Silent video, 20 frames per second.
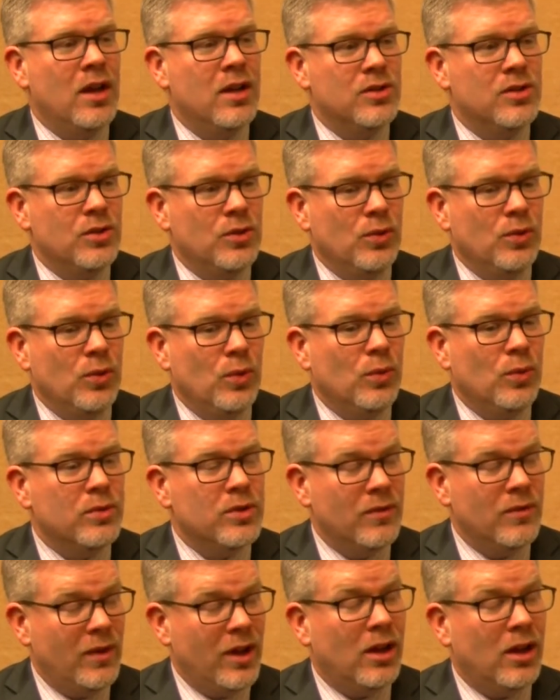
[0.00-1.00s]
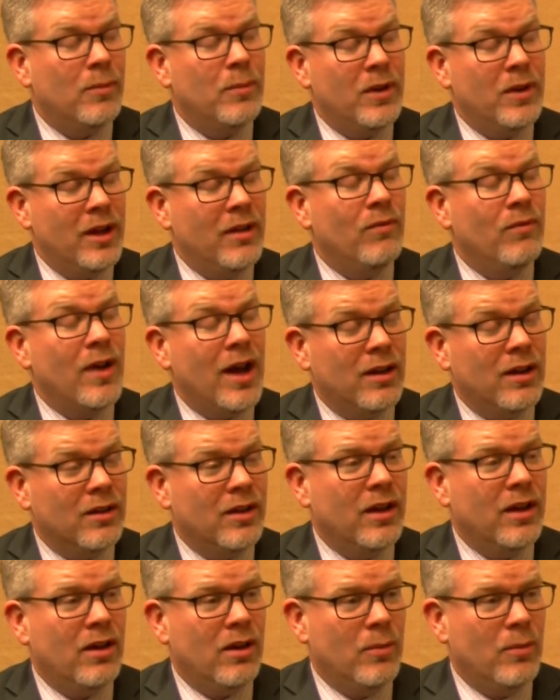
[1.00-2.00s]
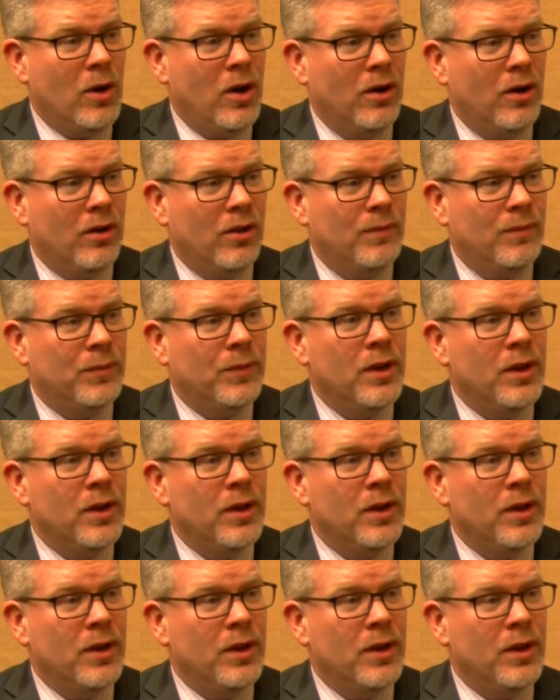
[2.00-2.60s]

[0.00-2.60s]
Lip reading: to develop and then validate our model.